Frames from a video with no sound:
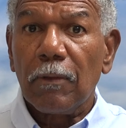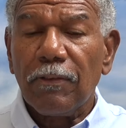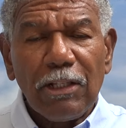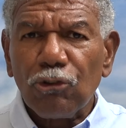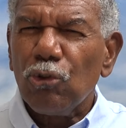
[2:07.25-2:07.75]

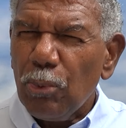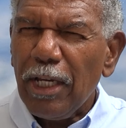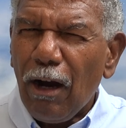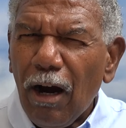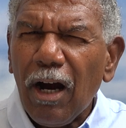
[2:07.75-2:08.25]
That's who
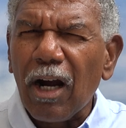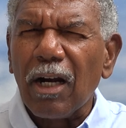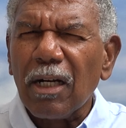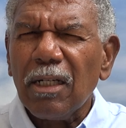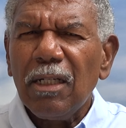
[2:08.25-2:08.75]
we
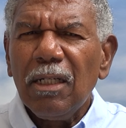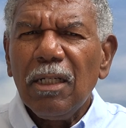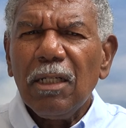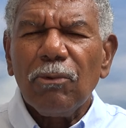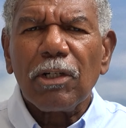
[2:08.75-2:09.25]
are.
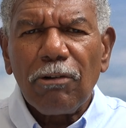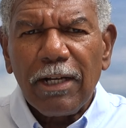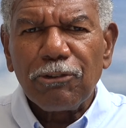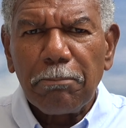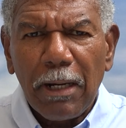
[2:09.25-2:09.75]
We're
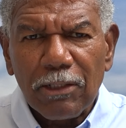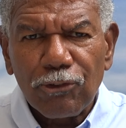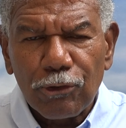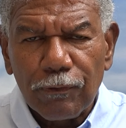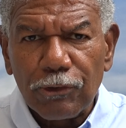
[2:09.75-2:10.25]
Christ's
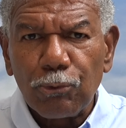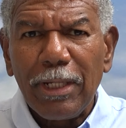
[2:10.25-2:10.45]
bondservants.